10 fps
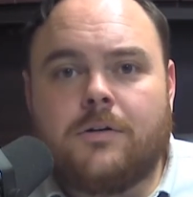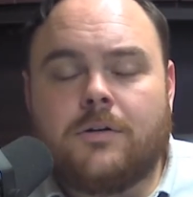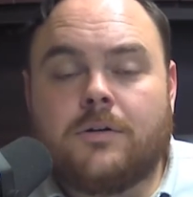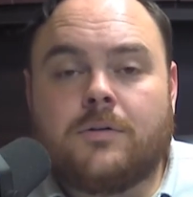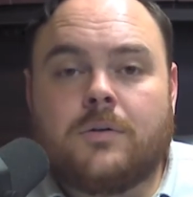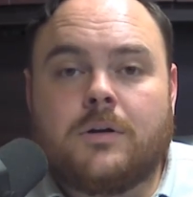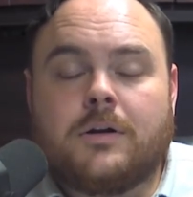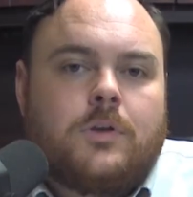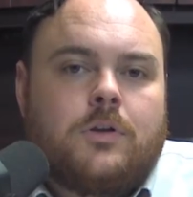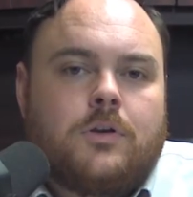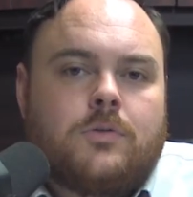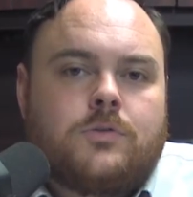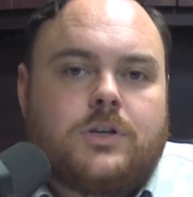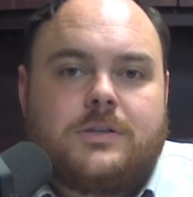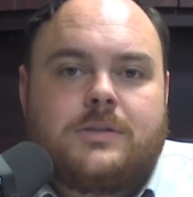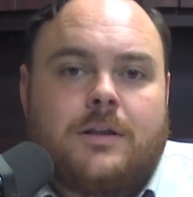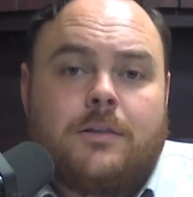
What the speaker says: or you know, just a